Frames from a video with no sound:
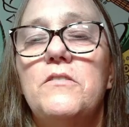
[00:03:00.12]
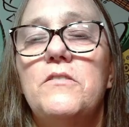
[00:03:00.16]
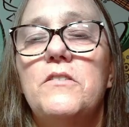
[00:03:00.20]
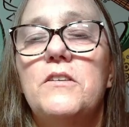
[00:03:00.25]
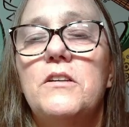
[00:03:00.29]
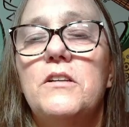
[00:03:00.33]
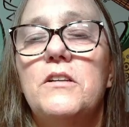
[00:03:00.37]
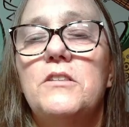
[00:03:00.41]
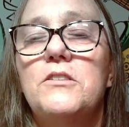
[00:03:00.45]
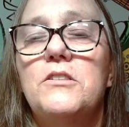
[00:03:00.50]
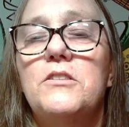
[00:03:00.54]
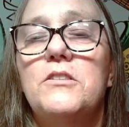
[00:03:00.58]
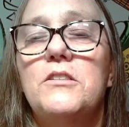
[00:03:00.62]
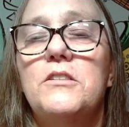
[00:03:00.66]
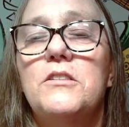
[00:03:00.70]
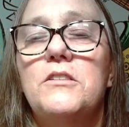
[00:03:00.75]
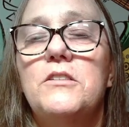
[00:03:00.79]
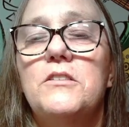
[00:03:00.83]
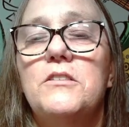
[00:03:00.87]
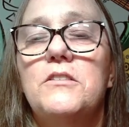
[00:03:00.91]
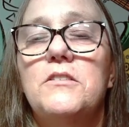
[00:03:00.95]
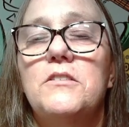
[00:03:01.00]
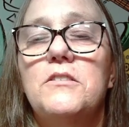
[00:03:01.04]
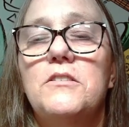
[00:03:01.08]
And
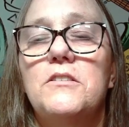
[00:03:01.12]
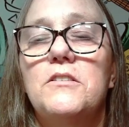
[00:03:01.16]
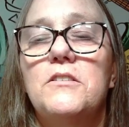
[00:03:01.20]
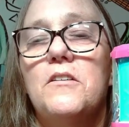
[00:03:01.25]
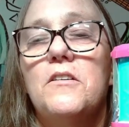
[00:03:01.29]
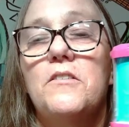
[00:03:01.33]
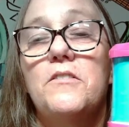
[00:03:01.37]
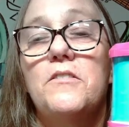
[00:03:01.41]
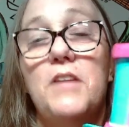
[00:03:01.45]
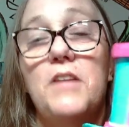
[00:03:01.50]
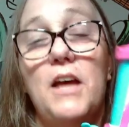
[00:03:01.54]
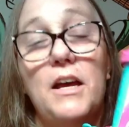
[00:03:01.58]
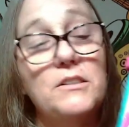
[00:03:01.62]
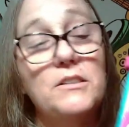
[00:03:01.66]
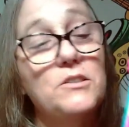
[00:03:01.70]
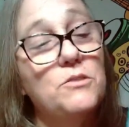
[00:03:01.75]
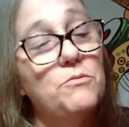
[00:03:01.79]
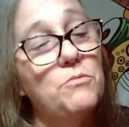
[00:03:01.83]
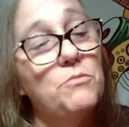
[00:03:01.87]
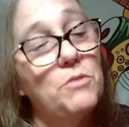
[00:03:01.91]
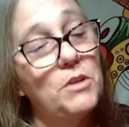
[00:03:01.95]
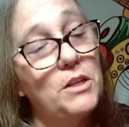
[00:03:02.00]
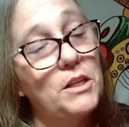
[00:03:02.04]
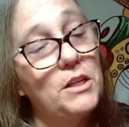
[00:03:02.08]
she's that's
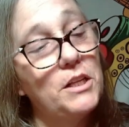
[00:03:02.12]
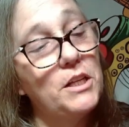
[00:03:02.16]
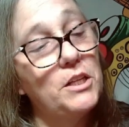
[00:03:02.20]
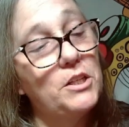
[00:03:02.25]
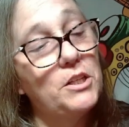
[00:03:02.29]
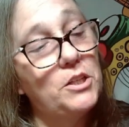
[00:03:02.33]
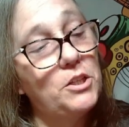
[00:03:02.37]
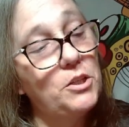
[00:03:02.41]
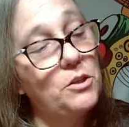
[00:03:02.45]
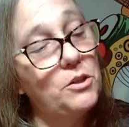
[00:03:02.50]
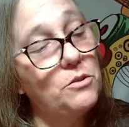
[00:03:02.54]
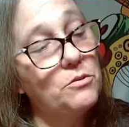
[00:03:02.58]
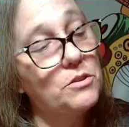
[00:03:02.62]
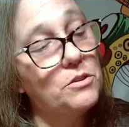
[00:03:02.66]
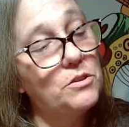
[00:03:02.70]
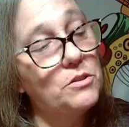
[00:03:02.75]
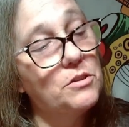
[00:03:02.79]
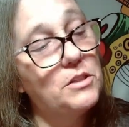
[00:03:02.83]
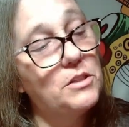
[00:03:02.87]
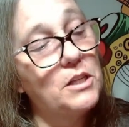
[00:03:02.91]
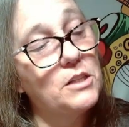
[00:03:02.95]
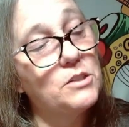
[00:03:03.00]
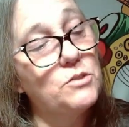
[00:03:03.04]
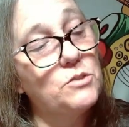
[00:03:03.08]
really cute.
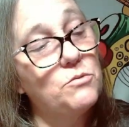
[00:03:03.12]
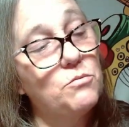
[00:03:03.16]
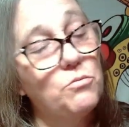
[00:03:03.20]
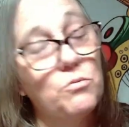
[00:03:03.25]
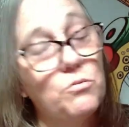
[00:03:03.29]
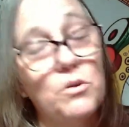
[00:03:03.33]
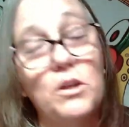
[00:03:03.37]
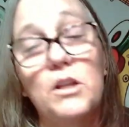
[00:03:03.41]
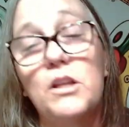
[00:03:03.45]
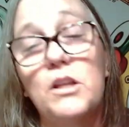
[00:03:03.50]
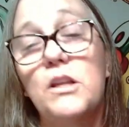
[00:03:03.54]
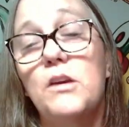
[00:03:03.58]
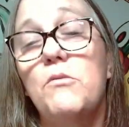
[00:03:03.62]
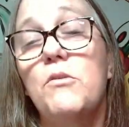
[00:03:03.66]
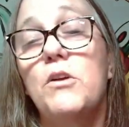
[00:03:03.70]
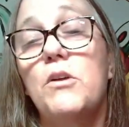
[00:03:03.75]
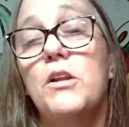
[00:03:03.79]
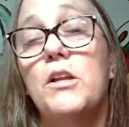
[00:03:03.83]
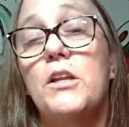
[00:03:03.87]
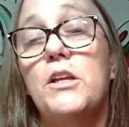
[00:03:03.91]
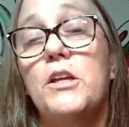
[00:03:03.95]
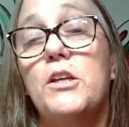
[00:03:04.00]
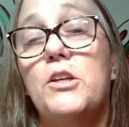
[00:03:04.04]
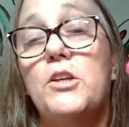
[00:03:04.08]
That's really,
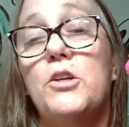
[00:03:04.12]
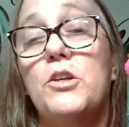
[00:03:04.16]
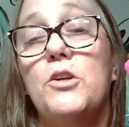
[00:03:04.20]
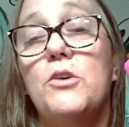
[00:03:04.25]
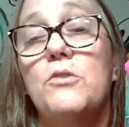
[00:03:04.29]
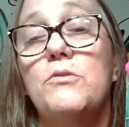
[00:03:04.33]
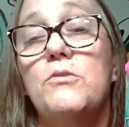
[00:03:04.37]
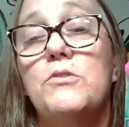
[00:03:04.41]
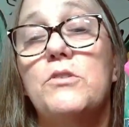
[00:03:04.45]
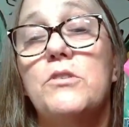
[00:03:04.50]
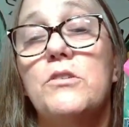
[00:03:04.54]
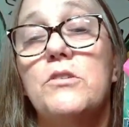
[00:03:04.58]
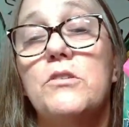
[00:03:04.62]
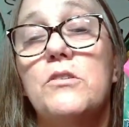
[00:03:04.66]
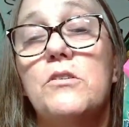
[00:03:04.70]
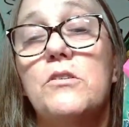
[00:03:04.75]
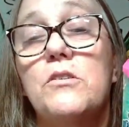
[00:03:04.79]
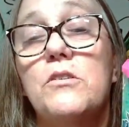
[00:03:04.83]
really cute.